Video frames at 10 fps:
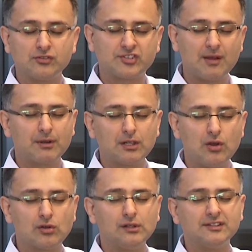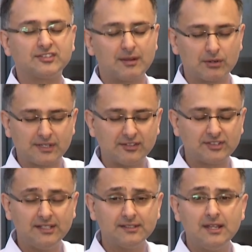some are local and some are
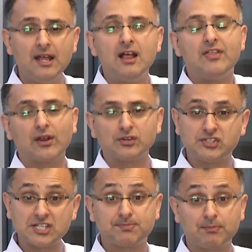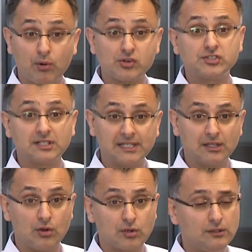distant, they are disproportionately
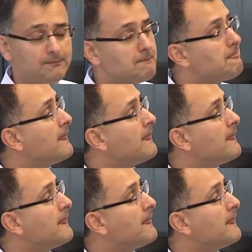local.